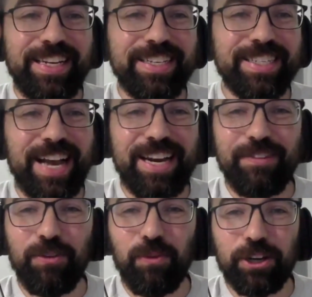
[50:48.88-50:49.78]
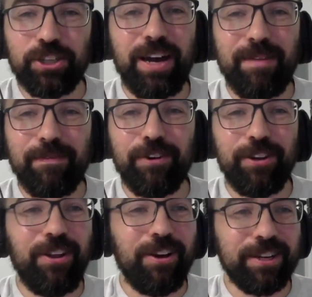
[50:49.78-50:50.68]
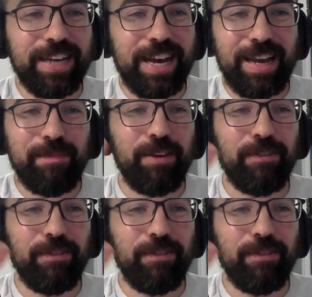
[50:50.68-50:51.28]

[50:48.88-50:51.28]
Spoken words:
inside of the workshop for a long time